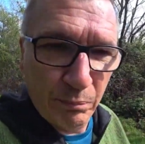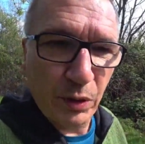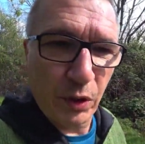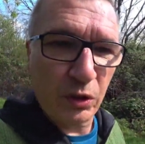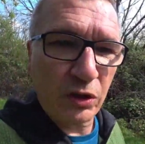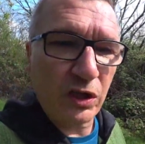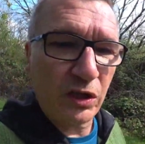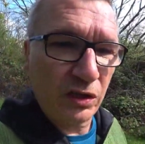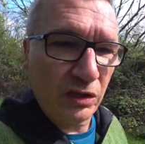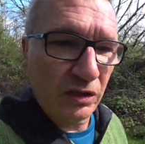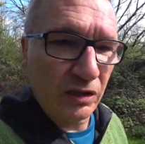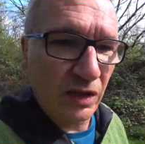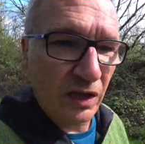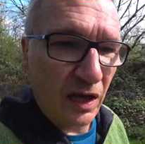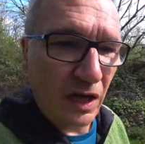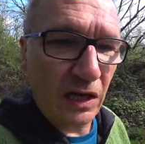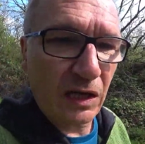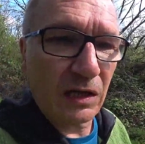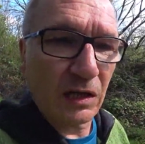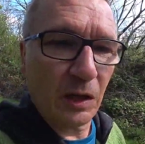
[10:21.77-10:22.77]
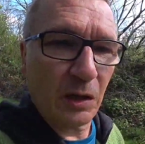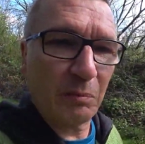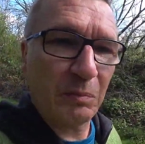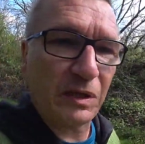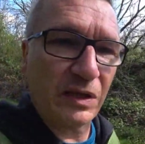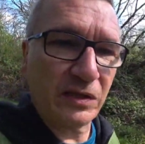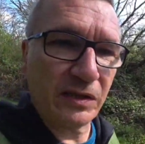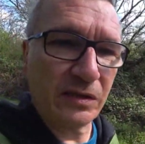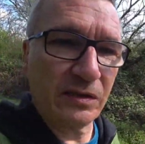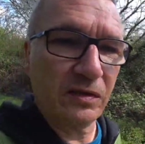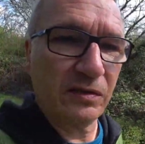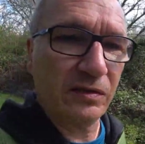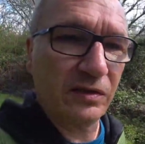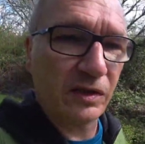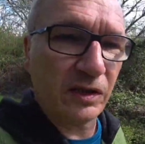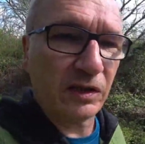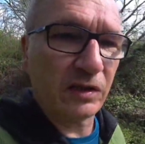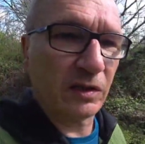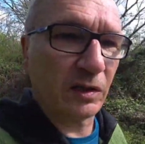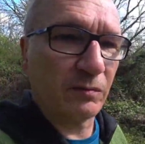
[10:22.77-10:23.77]
book unlimited
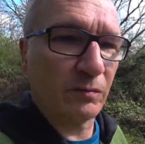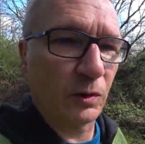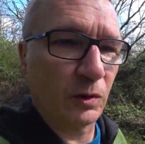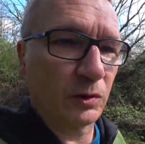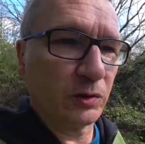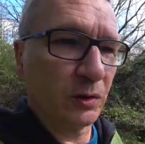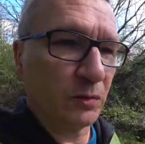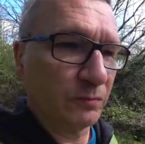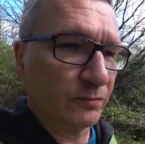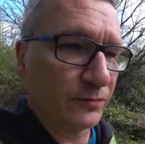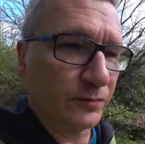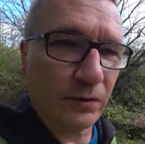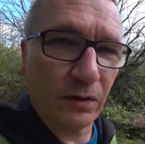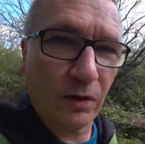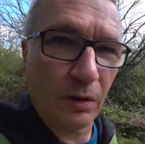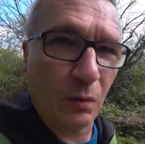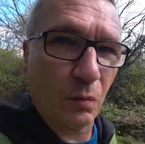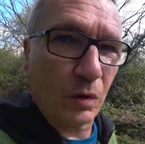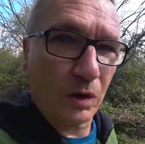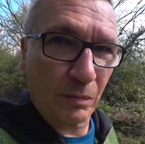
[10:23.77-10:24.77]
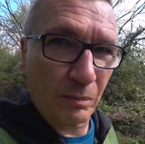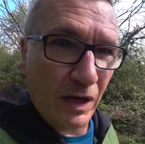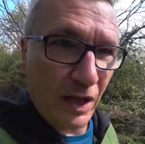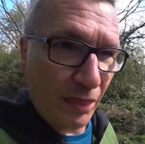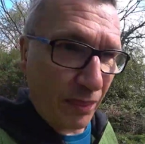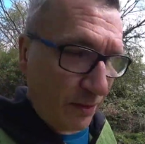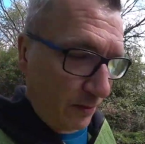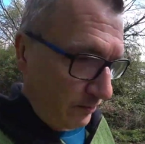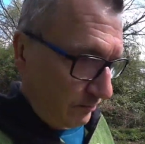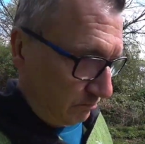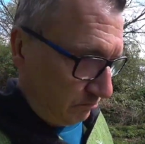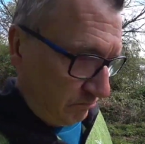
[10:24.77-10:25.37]
data volume for one month.